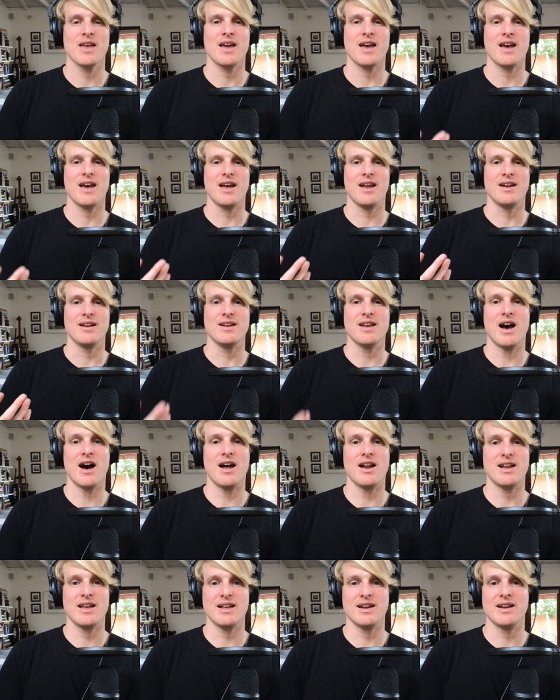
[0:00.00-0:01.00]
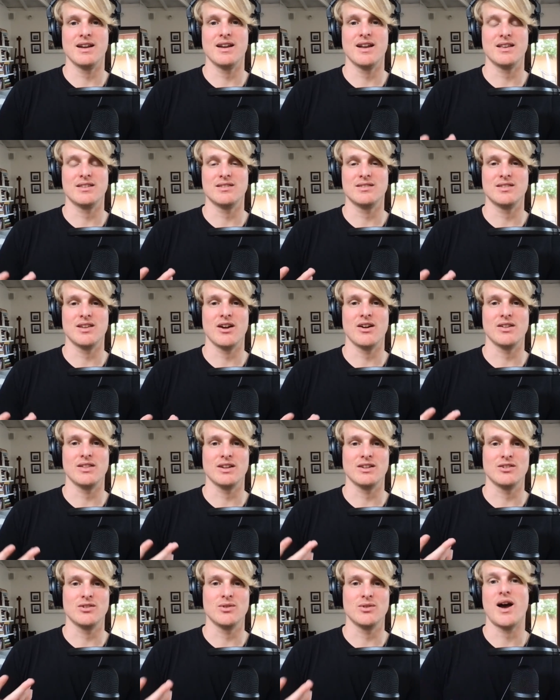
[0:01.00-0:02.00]
and not in it
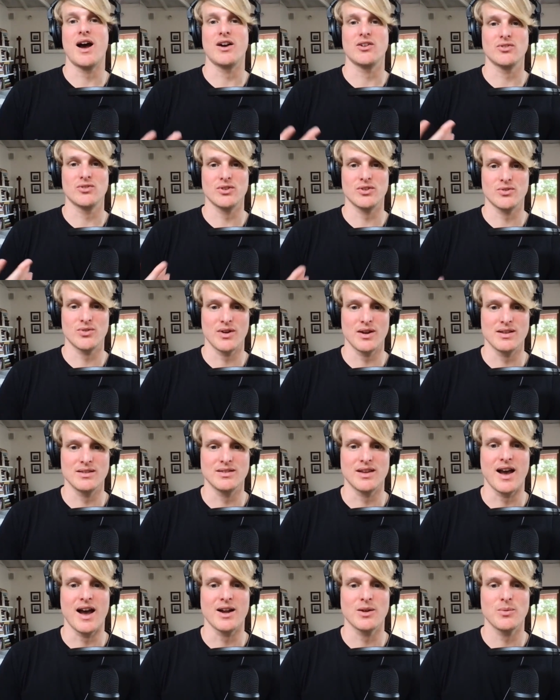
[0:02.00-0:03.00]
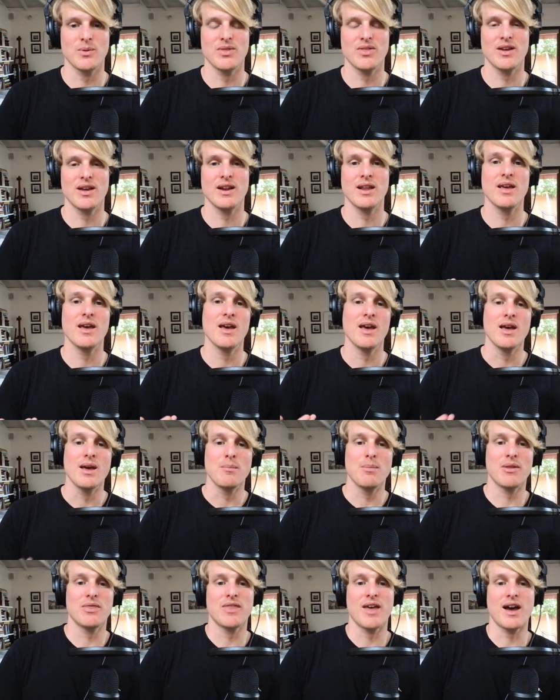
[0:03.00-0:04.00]
necessarily to actually transact with it.
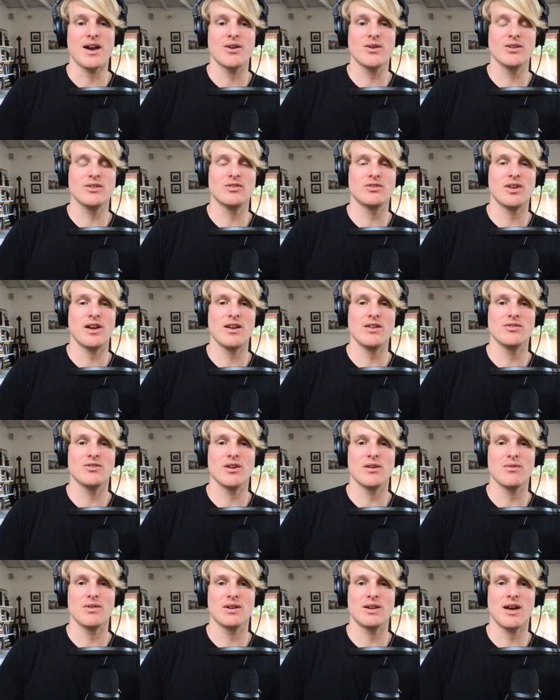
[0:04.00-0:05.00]
But that could change over